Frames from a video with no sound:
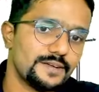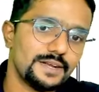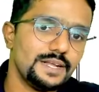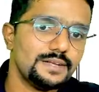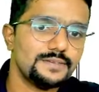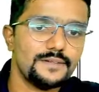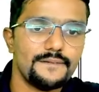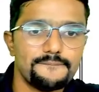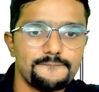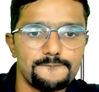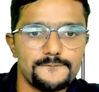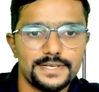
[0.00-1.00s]
Yeah.
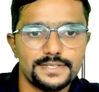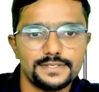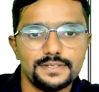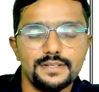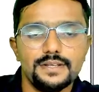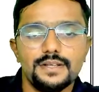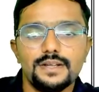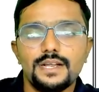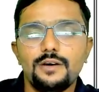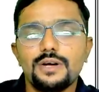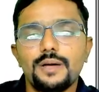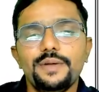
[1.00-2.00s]
Yes.
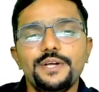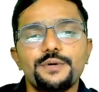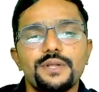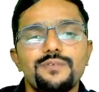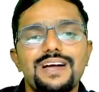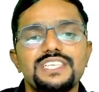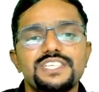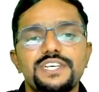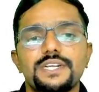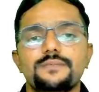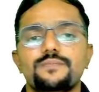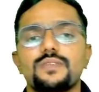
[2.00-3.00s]
Now, coming to revised
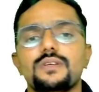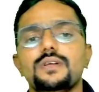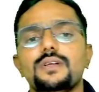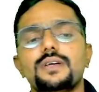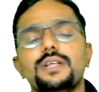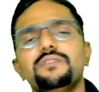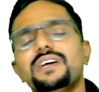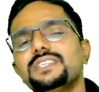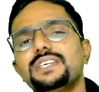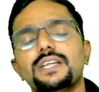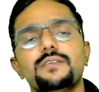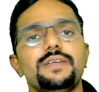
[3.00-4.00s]
return. Revised
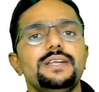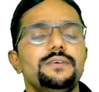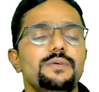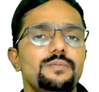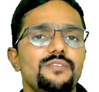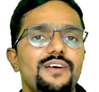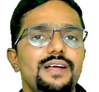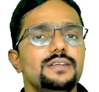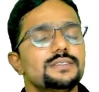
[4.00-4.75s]
return, when it will be filed?